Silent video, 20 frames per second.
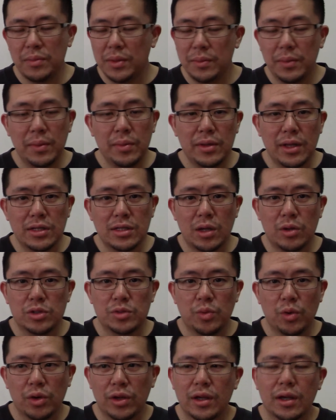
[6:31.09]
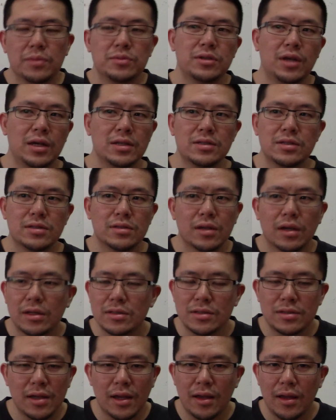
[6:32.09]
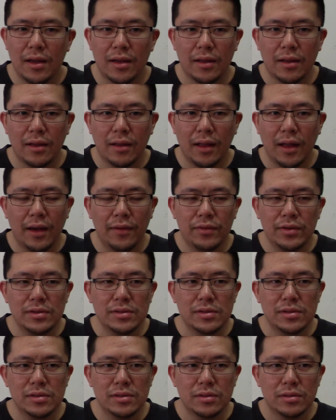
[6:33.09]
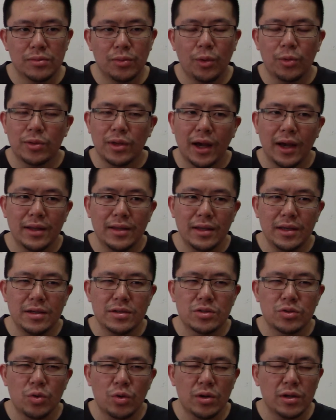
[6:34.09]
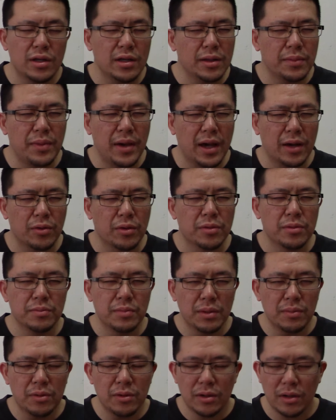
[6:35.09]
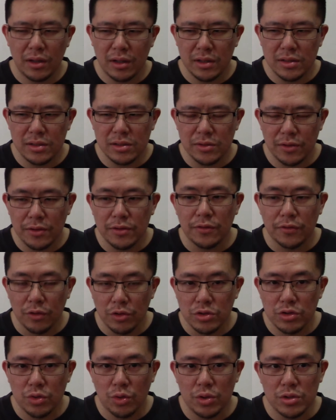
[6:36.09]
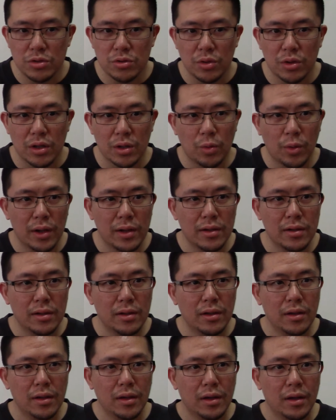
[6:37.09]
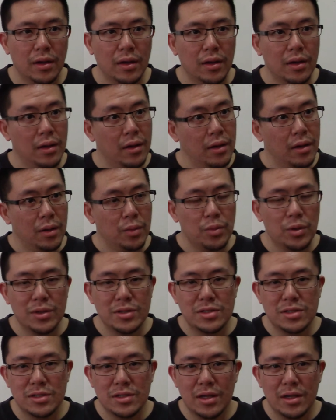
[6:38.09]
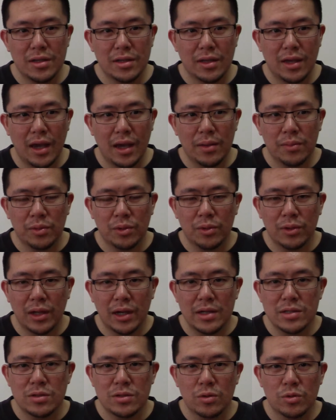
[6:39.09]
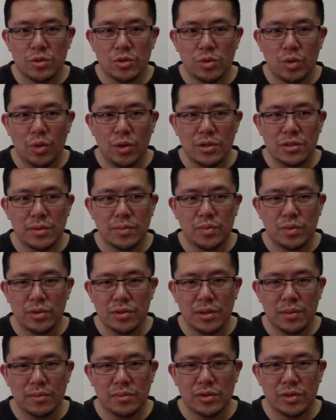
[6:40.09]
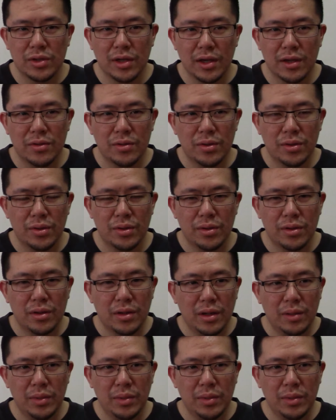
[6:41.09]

I mean, maybe that's how it's working. Because that's because that having well, the idea is sort of in the background. Remember uh, in, in, the first Toy Story when when Sid cannibalized those toys and put them together.